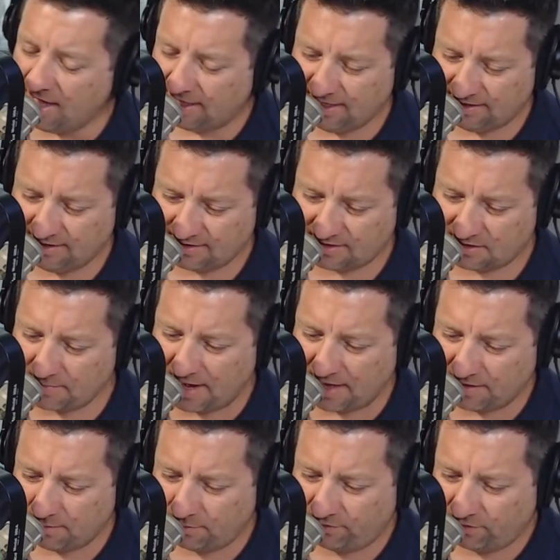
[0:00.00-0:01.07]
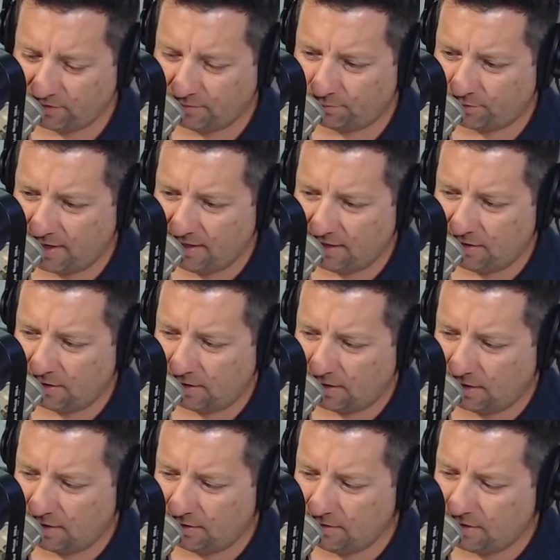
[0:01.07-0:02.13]
Ken, this is Matthew. Before the break,
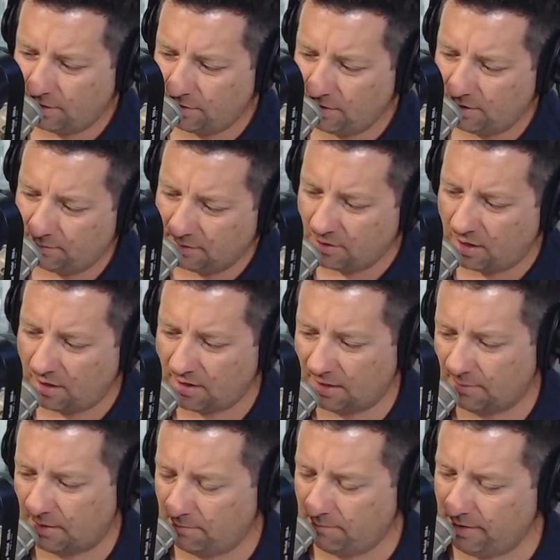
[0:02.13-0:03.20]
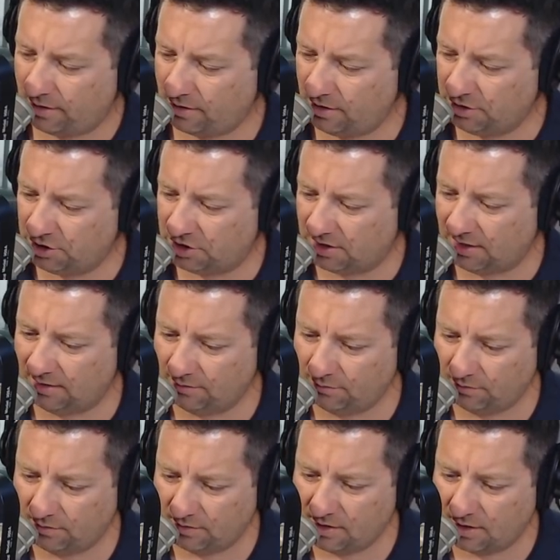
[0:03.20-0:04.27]
you know, you had been talking about marriage,
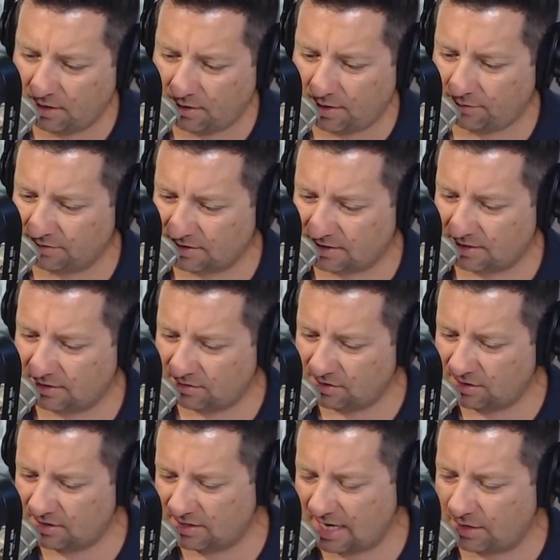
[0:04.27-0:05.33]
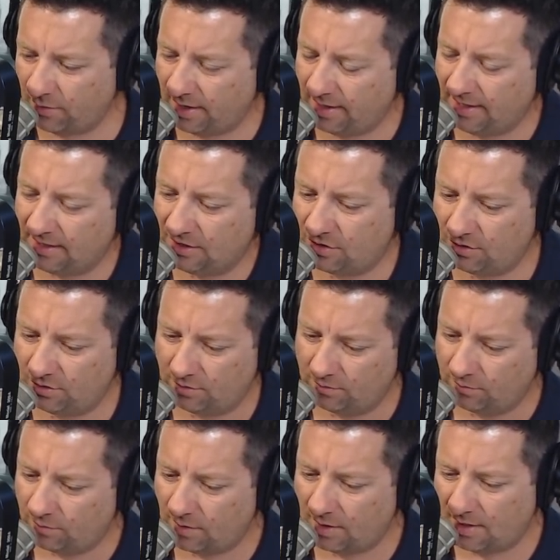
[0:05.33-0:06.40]
and, you know, I was segueing
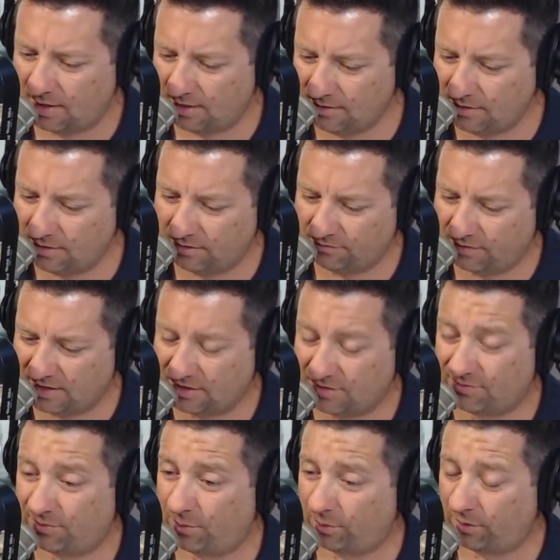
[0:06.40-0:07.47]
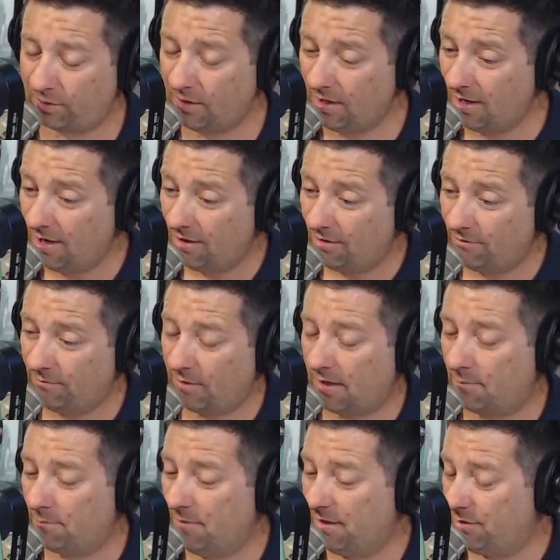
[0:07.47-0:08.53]
into, you know, advice for
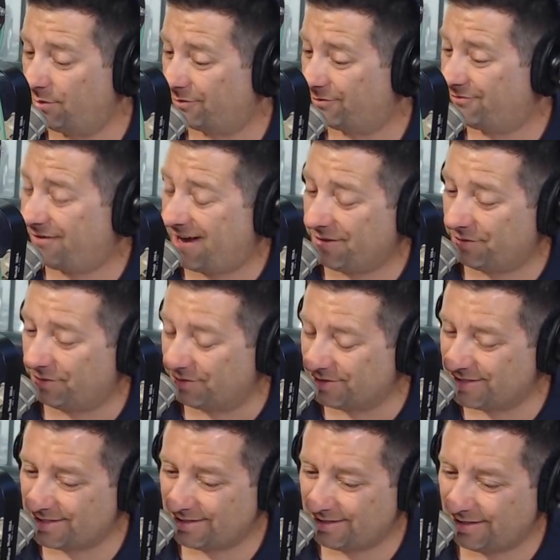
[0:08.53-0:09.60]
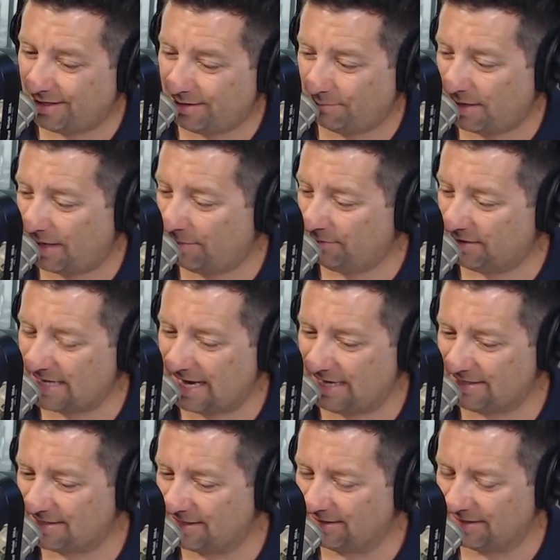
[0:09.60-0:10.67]
men who are fathers. I'm just
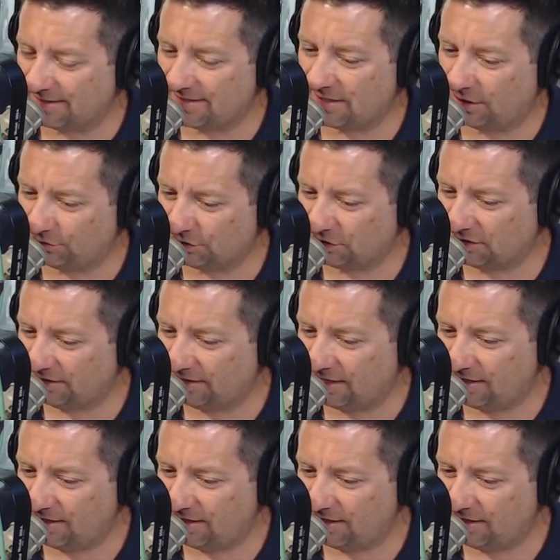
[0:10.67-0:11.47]
asking this selfishly.